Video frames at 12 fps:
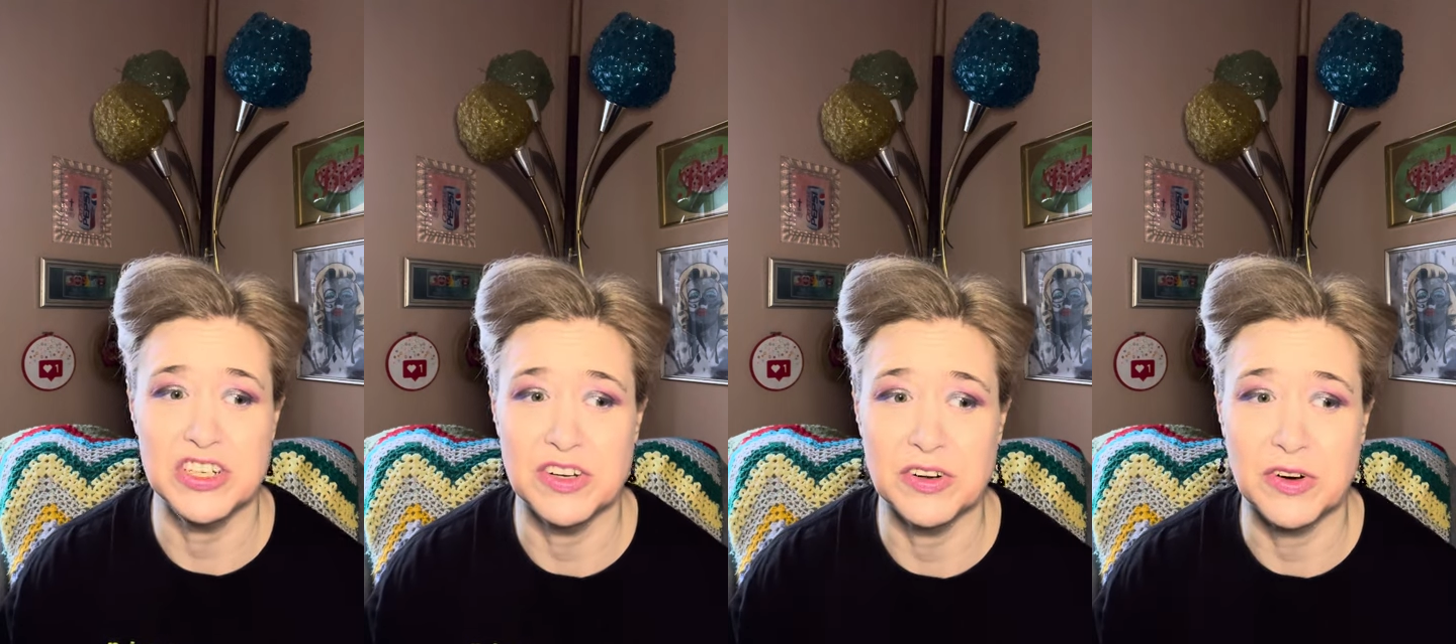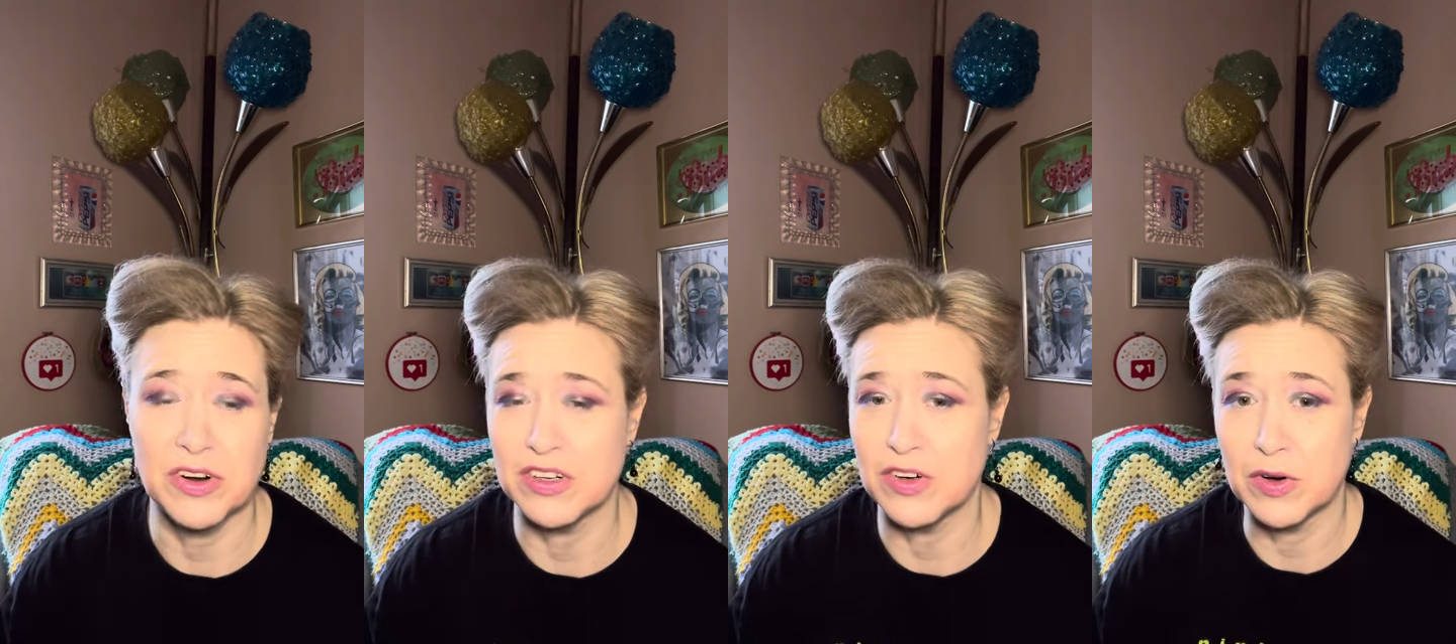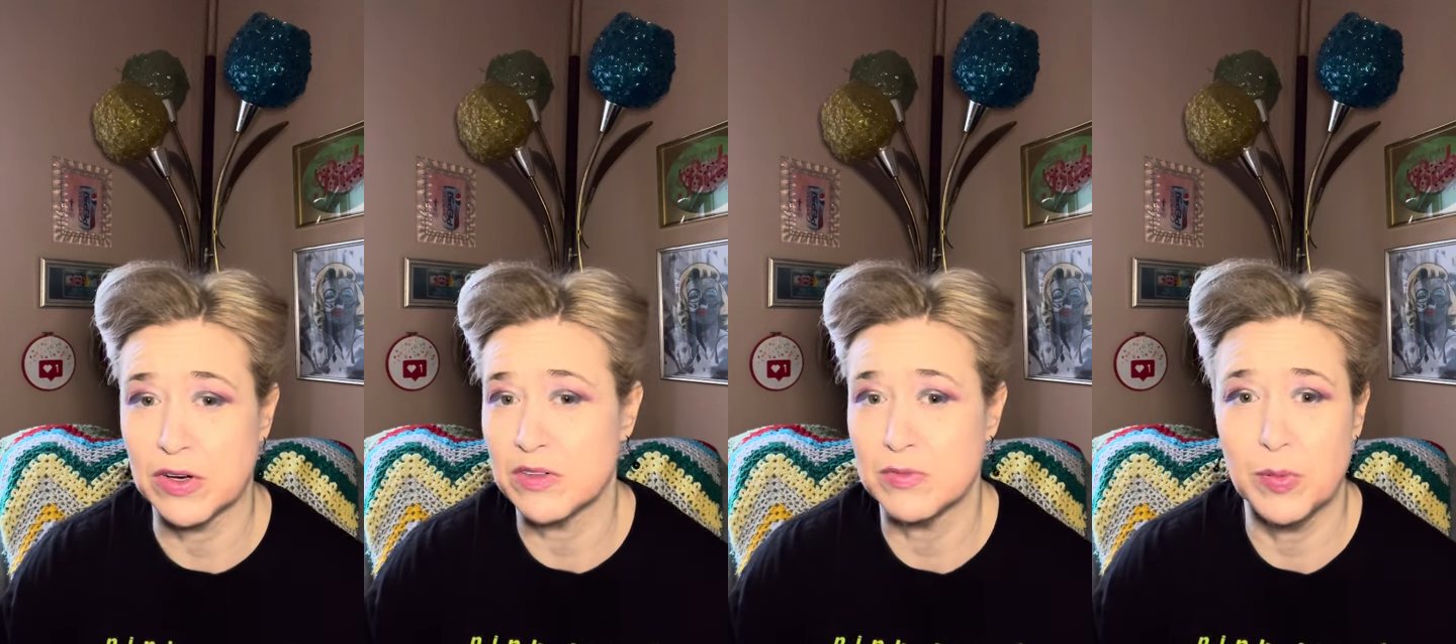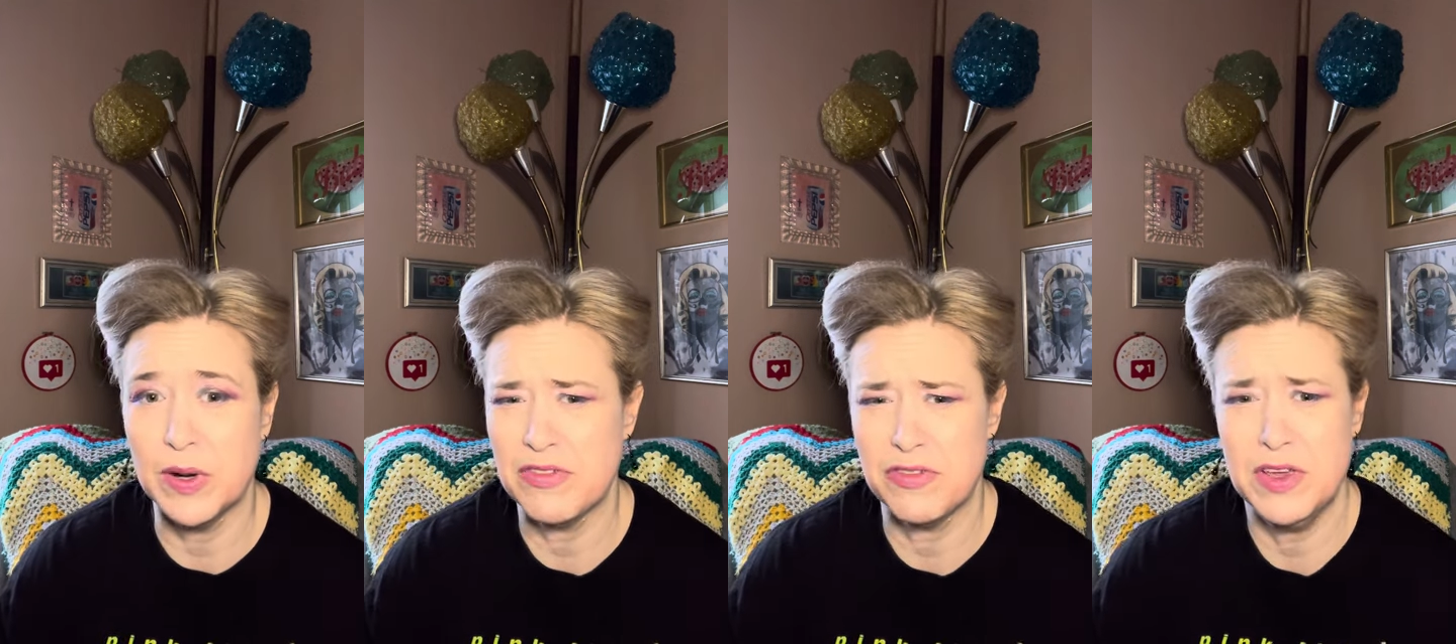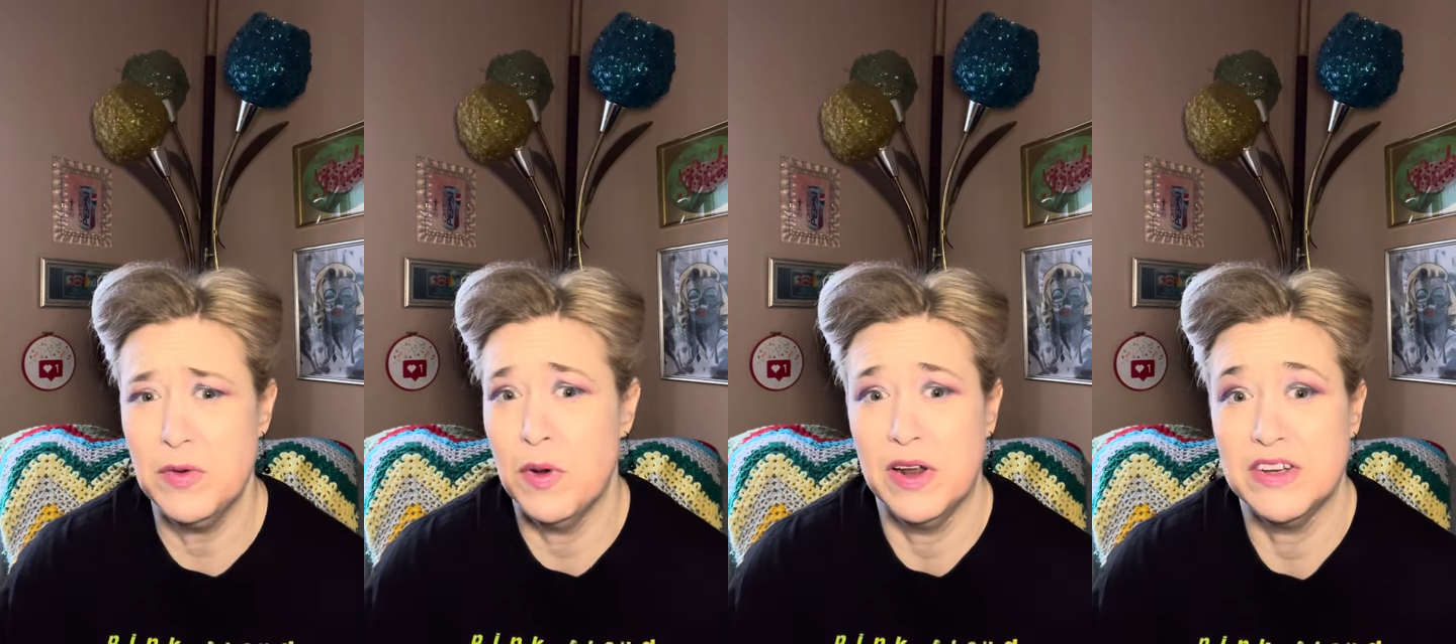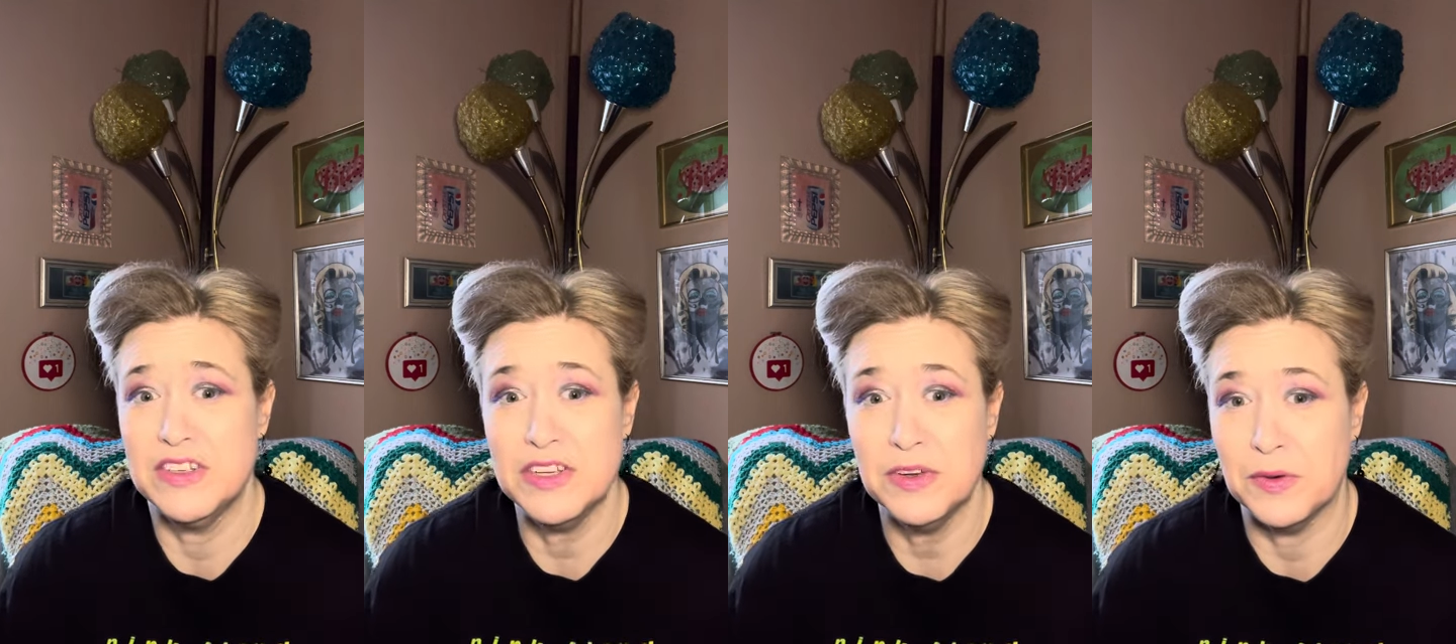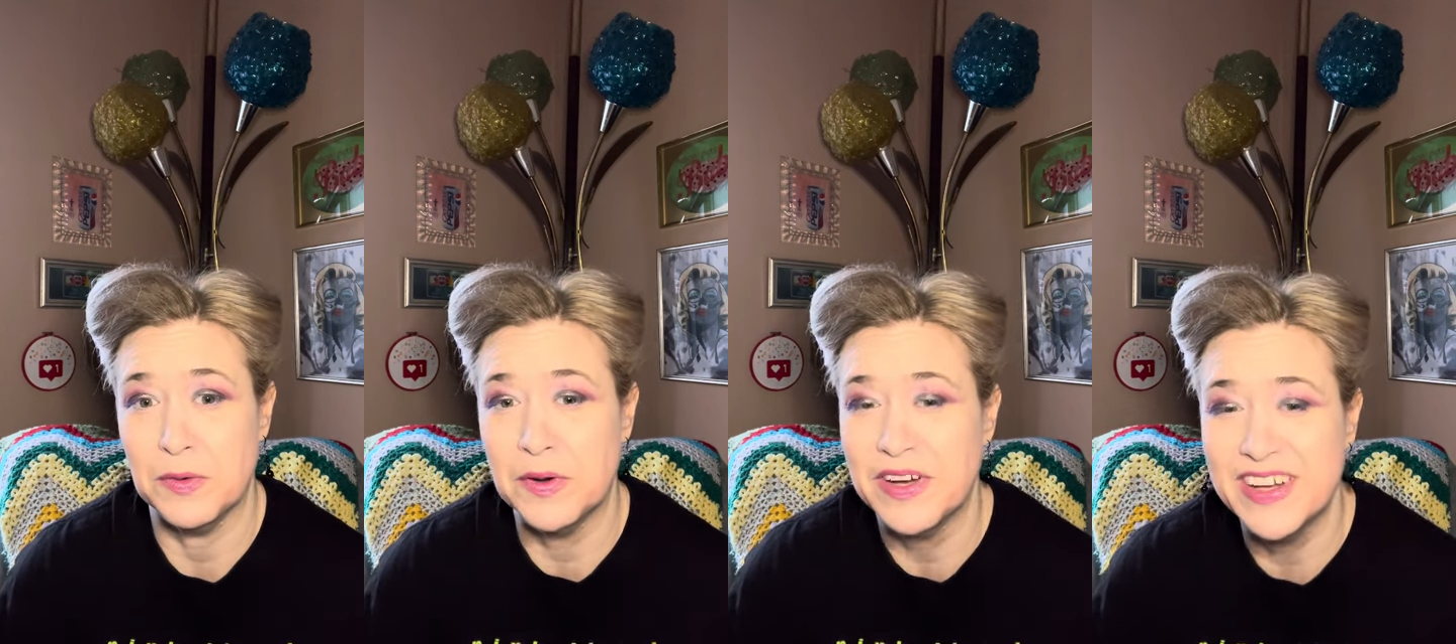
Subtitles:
or whatever you want to do.